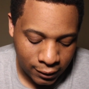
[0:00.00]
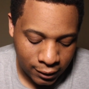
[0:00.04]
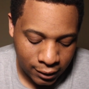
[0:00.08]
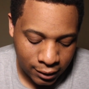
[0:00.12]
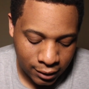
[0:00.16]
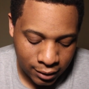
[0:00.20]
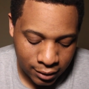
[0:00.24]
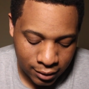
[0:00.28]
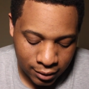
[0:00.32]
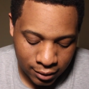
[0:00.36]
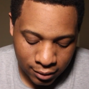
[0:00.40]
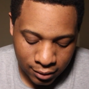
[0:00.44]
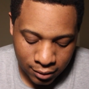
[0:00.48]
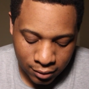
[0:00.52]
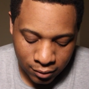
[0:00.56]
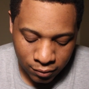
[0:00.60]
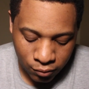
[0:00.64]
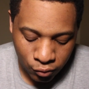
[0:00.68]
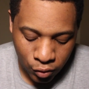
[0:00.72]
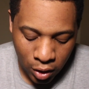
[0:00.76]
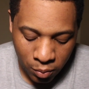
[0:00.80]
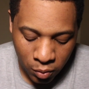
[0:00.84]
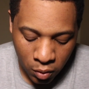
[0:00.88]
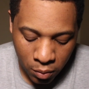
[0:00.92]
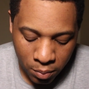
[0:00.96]

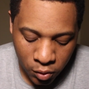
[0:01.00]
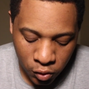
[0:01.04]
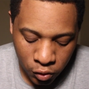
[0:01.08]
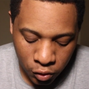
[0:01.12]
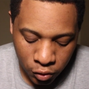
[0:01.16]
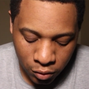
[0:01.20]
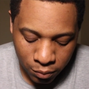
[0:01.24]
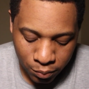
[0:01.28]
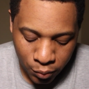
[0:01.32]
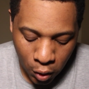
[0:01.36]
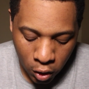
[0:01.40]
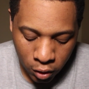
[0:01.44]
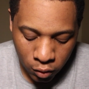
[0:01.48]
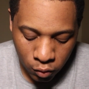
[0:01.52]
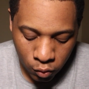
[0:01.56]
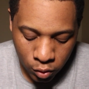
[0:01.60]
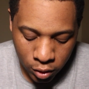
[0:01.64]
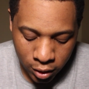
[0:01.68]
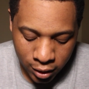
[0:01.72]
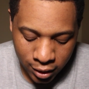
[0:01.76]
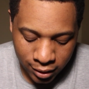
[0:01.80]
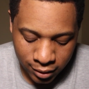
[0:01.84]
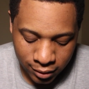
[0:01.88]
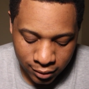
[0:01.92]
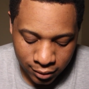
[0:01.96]
Rebel Moon Part
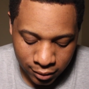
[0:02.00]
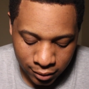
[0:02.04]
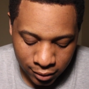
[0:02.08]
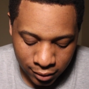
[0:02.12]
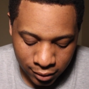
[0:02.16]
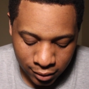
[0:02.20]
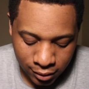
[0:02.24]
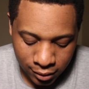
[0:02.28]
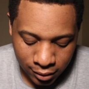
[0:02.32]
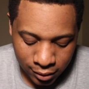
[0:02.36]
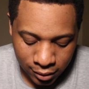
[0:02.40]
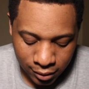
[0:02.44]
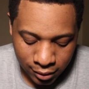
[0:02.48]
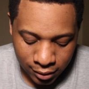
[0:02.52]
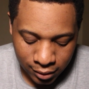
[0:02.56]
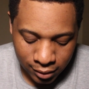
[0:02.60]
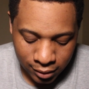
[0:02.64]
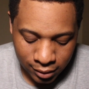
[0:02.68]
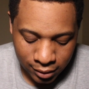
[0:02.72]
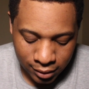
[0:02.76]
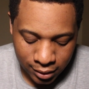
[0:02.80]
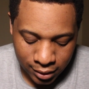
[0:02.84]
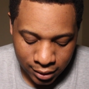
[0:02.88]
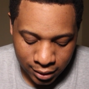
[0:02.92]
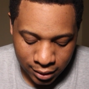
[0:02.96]
1,
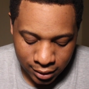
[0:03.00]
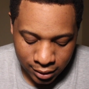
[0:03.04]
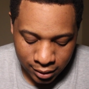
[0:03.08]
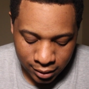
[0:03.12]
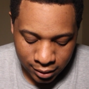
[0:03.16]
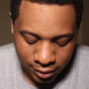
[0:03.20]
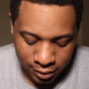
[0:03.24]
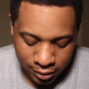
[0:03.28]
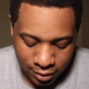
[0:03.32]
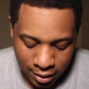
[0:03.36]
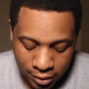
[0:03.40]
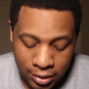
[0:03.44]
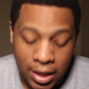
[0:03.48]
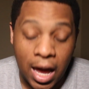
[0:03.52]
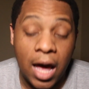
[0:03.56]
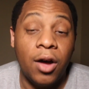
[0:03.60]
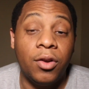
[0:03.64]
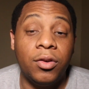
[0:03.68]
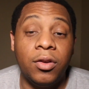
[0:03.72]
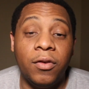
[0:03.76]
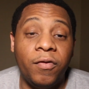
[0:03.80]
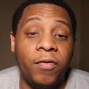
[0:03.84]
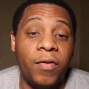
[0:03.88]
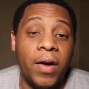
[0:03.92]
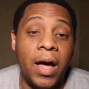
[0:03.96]
A
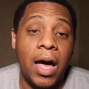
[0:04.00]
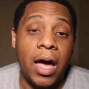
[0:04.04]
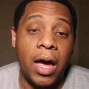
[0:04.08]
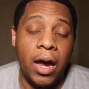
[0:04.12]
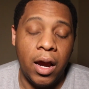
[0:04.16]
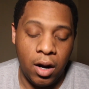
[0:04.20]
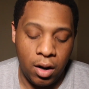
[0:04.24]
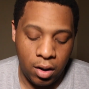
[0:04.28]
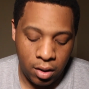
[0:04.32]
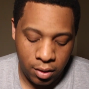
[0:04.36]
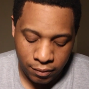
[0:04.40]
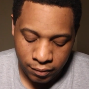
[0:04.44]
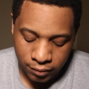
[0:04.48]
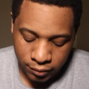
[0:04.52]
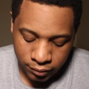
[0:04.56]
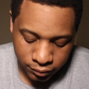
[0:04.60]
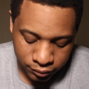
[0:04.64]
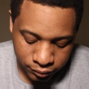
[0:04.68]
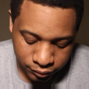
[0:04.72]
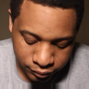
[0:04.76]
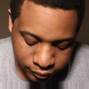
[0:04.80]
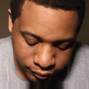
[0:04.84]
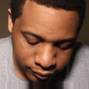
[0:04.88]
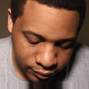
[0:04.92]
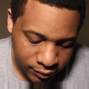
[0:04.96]
Child of Fire.
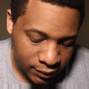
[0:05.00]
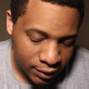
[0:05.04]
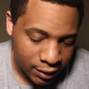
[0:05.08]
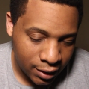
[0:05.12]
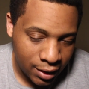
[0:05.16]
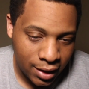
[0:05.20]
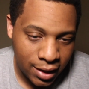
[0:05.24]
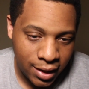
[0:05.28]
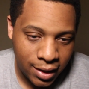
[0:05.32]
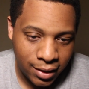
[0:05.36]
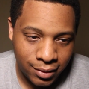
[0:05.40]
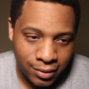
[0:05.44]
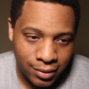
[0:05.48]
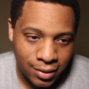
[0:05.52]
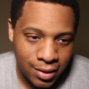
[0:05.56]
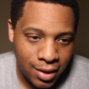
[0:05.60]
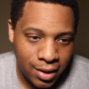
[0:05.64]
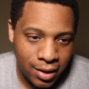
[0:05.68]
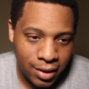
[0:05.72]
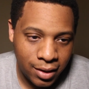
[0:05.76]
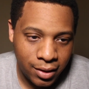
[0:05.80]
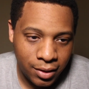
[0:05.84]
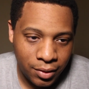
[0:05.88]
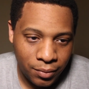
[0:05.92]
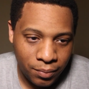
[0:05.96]
And
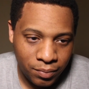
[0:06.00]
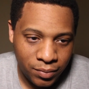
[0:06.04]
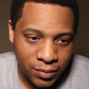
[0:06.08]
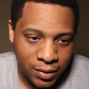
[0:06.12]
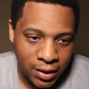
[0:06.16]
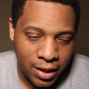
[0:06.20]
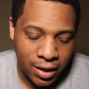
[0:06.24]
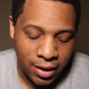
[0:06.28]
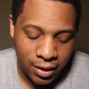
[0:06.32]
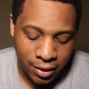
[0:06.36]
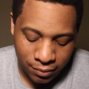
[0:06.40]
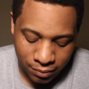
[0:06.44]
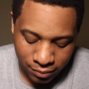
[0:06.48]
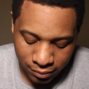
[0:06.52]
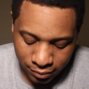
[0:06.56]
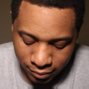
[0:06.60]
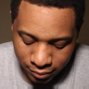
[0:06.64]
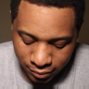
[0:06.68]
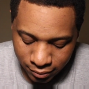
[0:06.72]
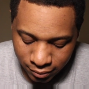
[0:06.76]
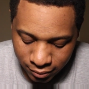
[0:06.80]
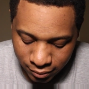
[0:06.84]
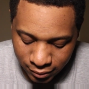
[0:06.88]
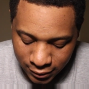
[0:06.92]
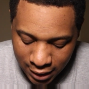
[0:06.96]
yeah,
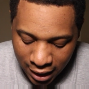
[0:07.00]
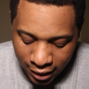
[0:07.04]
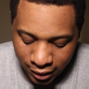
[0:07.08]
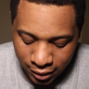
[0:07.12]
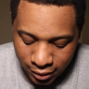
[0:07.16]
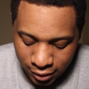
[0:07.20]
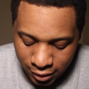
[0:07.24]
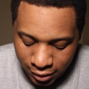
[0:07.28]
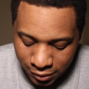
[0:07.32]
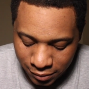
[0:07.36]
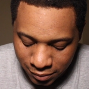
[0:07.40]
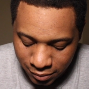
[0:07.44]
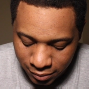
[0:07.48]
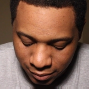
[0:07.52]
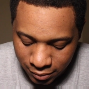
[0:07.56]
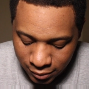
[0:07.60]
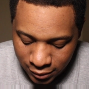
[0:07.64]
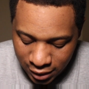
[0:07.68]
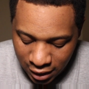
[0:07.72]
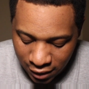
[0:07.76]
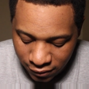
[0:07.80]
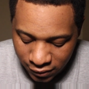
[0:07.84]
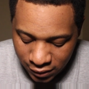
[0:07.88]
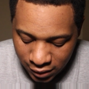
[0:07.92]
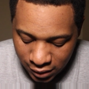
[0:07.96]
not good.
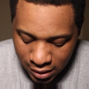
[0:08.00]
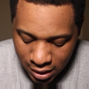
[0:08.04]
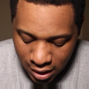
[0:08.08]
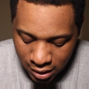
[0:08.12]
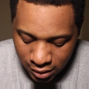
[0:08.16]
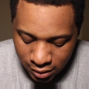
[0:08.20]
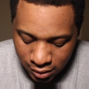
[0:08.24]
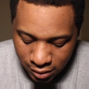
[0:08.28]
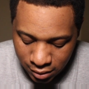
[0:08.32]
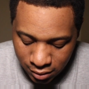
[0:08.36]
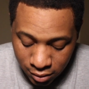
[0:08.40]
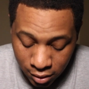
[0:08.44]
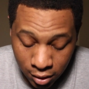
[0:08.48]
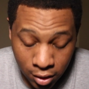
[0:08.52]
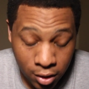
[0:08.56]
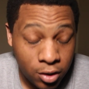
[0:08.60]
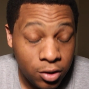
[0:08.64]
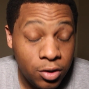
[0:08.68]
Definitely not good.